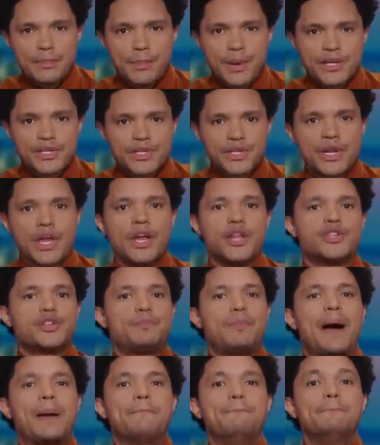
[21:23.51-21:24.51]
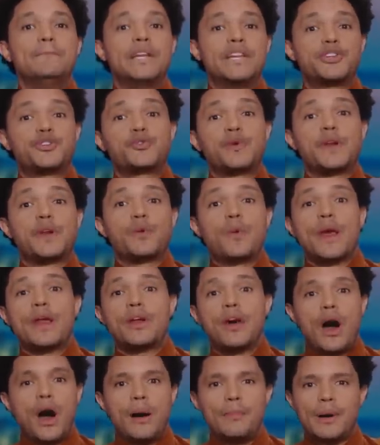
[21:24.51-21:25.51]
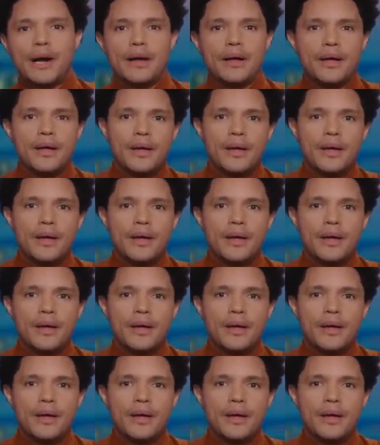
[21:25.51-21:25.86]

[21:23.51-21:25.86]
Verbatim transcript: budget to buy military grade armor.